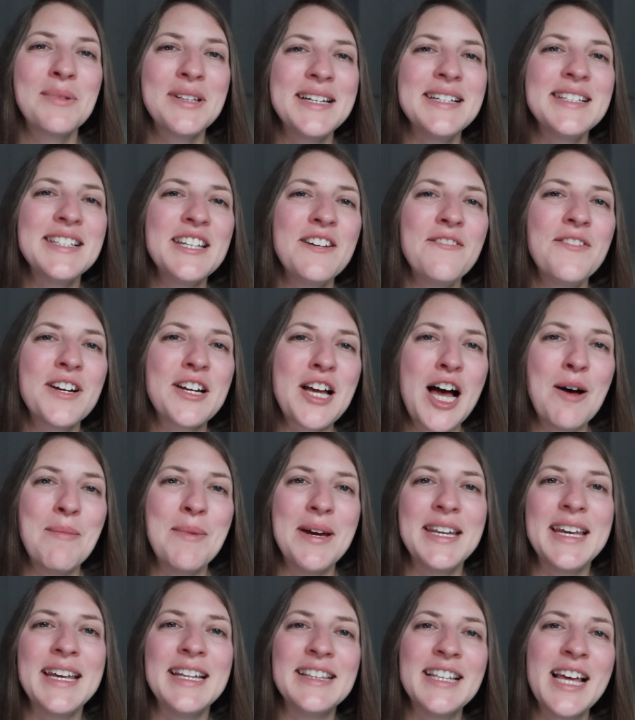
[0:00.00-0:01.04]
Please leave a
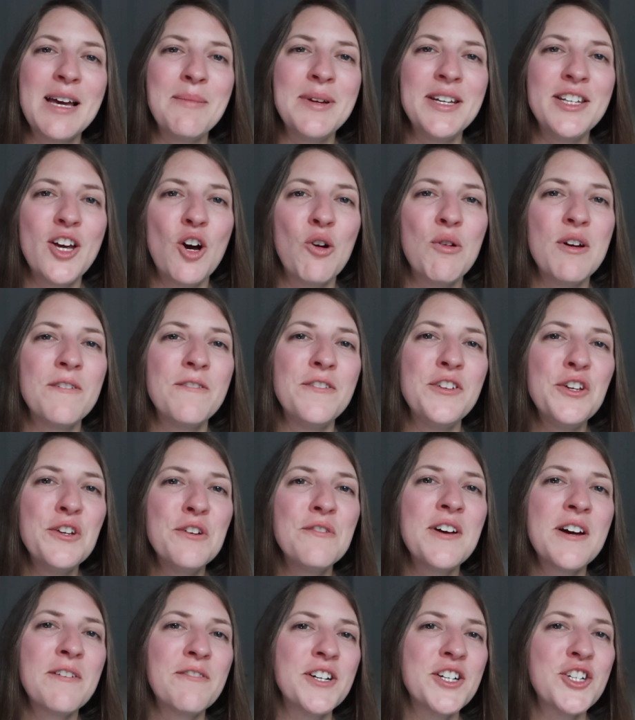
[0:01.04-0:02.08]
comment and let me know if
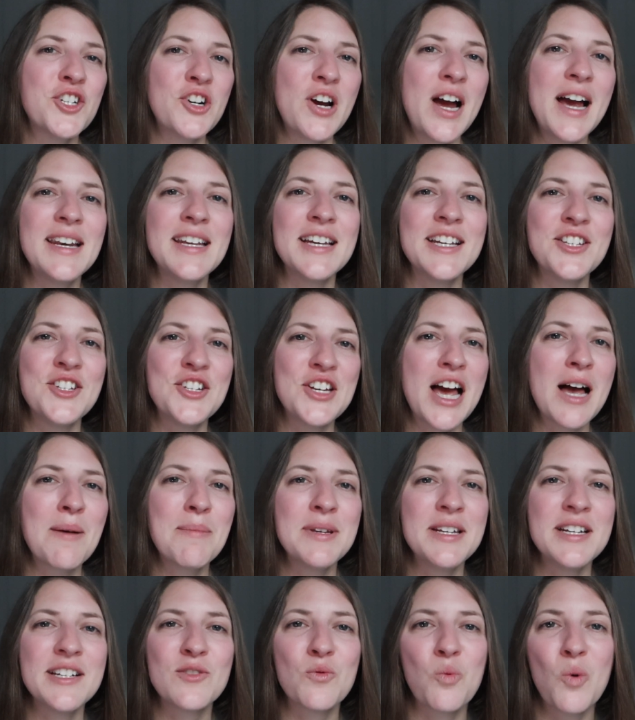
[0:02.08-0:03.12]
you've ever tried a
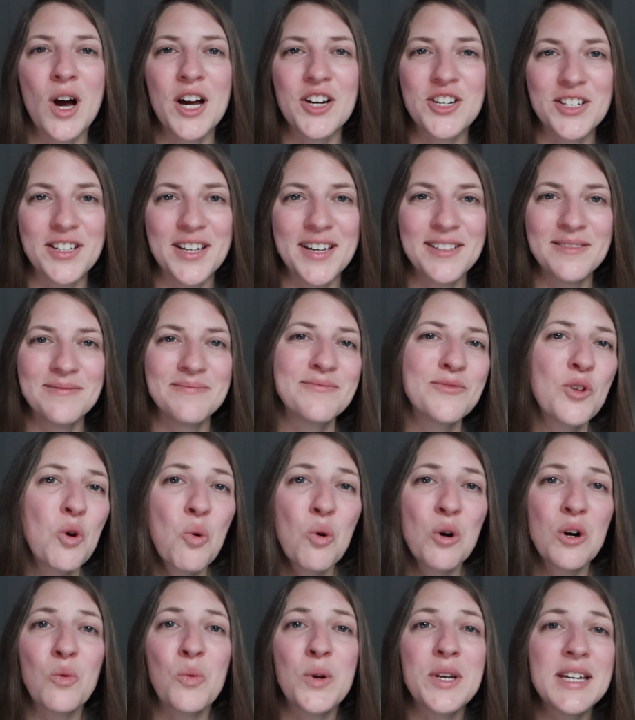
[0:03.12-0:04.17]
Japanese washlet
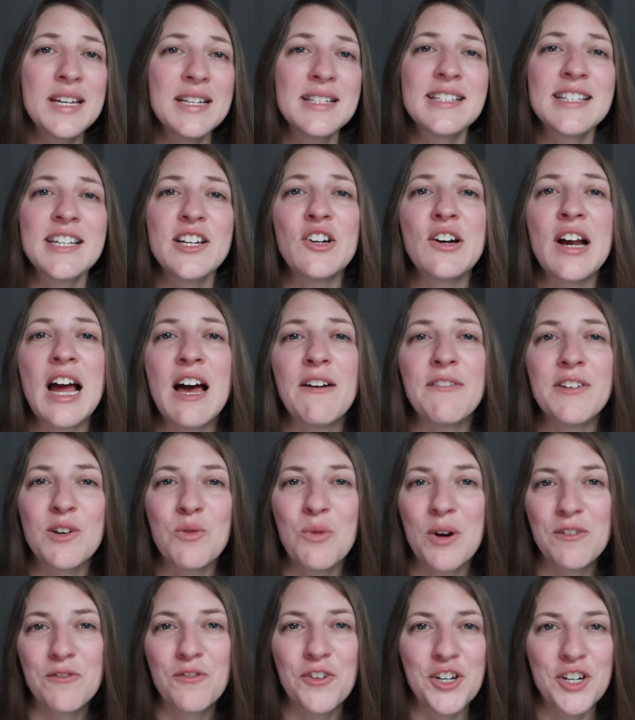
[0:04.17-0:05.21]
or would consider having
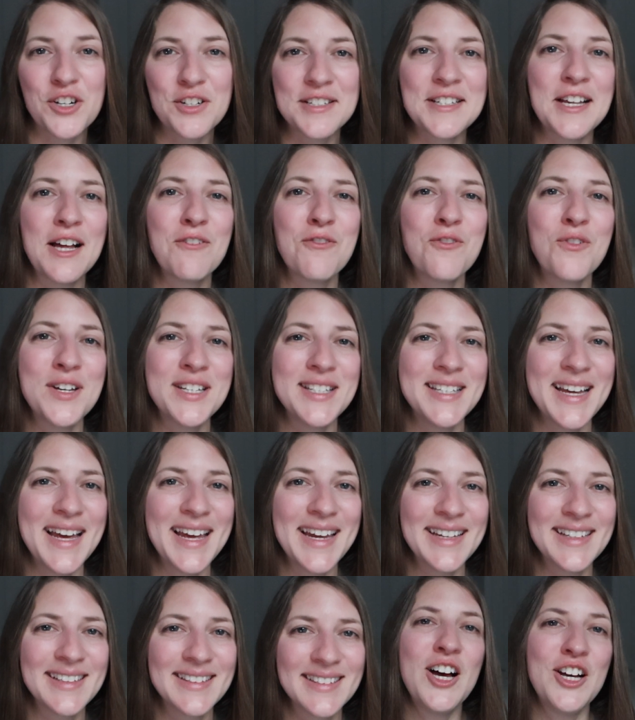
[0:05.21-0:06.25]
one for yourself one
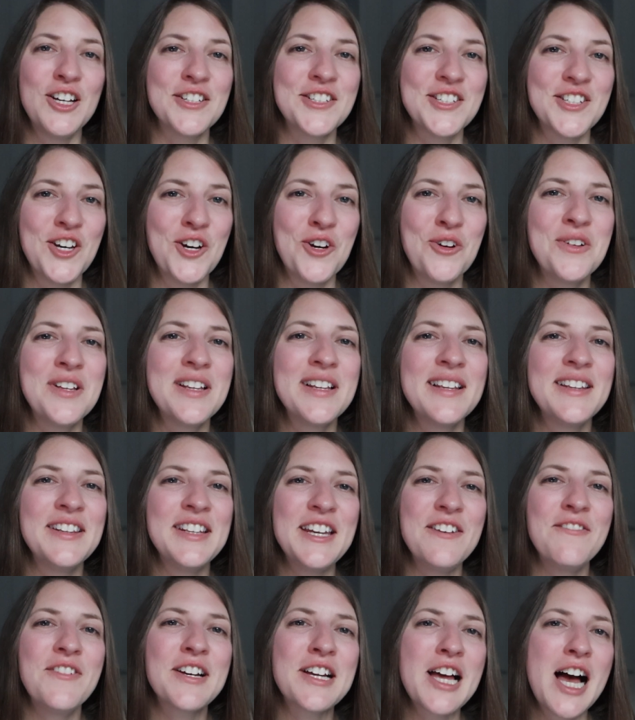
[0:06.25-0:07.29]
day. Also,
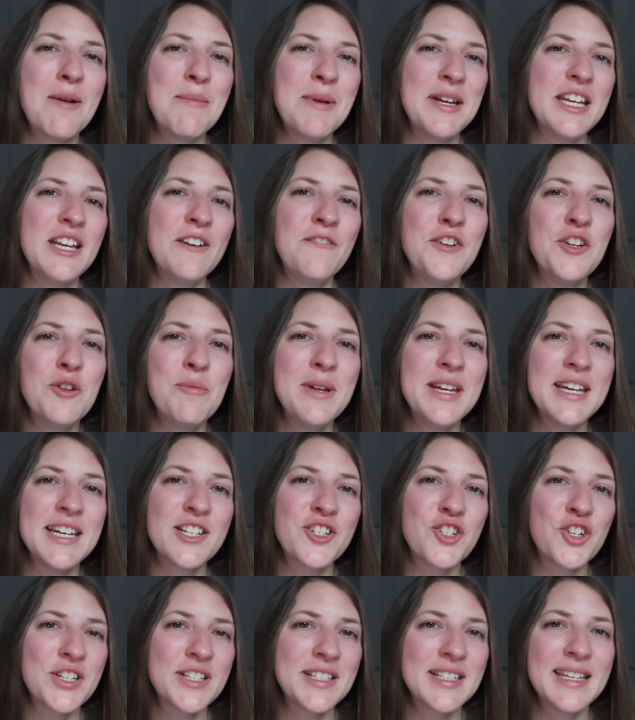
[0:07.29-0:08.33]
leave a comment if you'd be
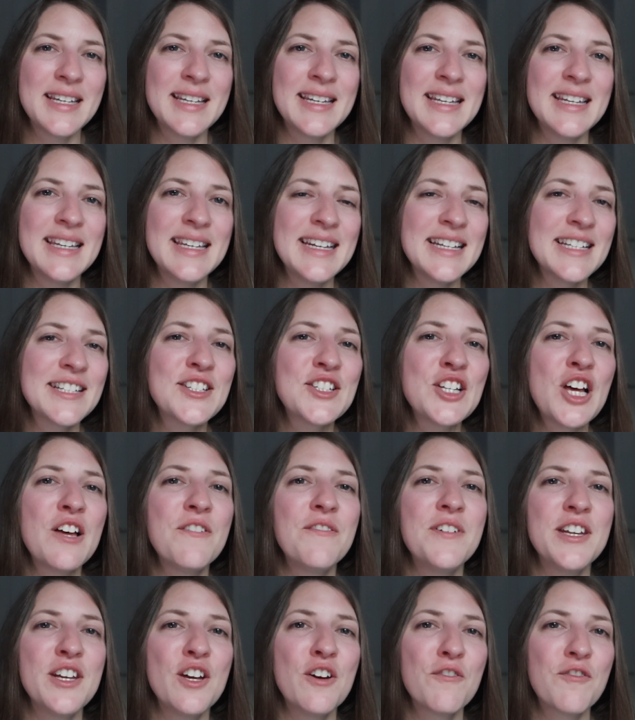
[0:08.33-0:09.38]
interested in an
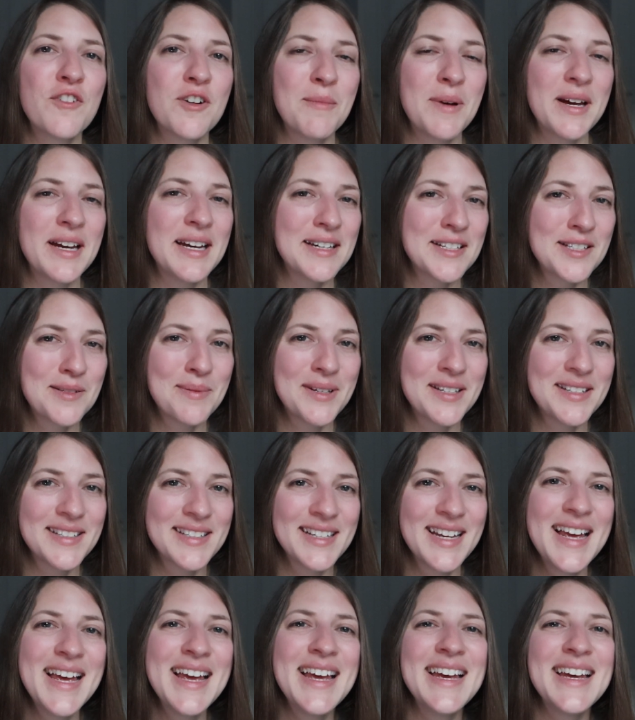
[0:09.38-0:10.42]
install video from my
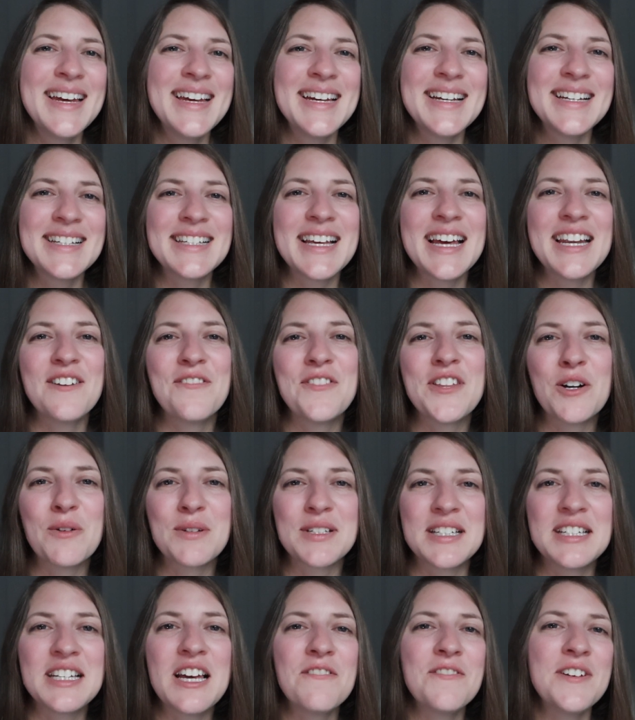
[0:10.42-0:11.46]
husband. He said if there
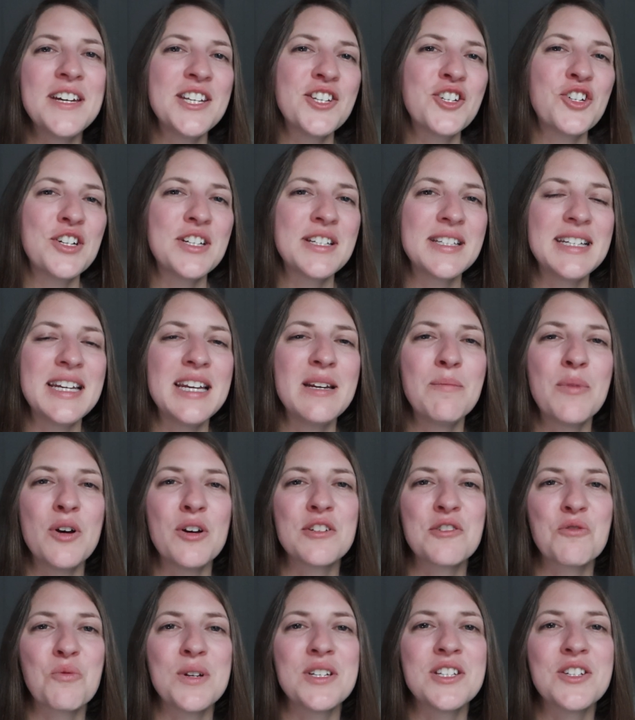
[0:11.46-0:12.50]
was enough interest, he'd
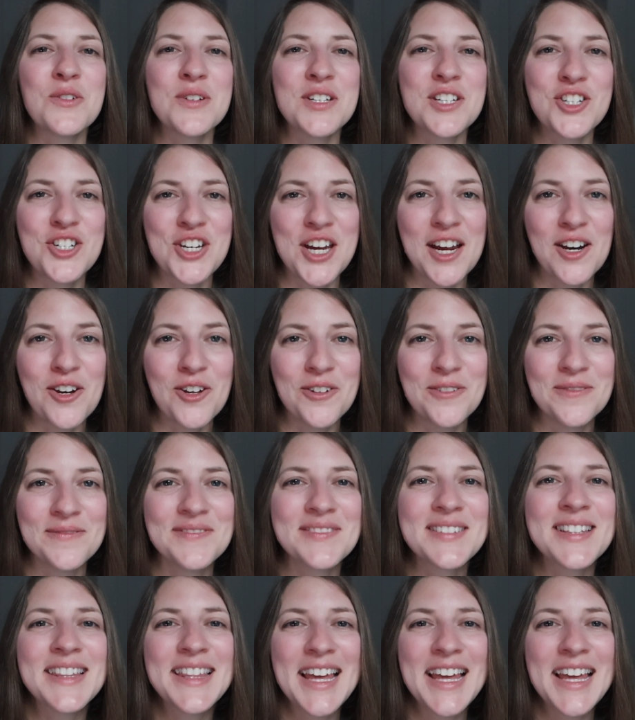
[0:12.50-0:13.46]
post one to his channel.